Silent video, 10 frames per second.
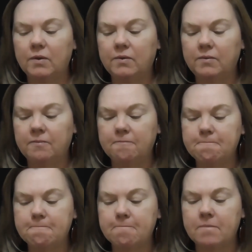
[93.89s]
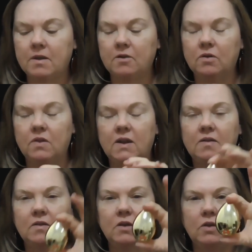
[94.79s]
well. Look at
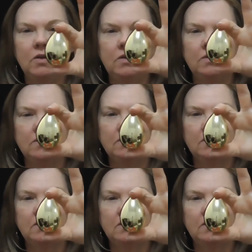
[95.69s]
that, isn't it cute?